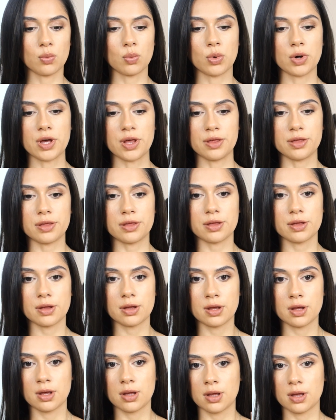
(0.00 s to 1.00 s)
with
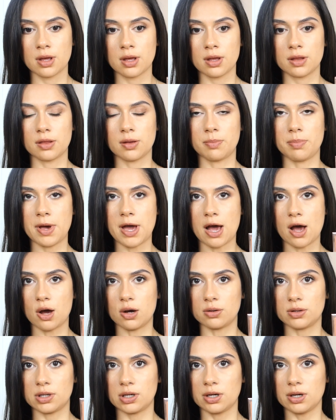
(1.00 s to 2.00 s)
the
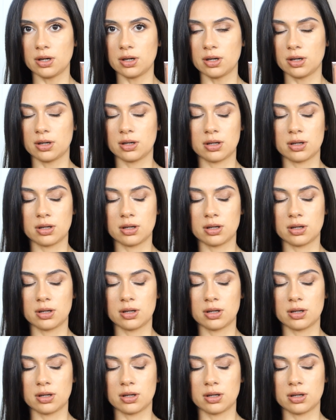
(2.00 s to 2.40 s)
powder.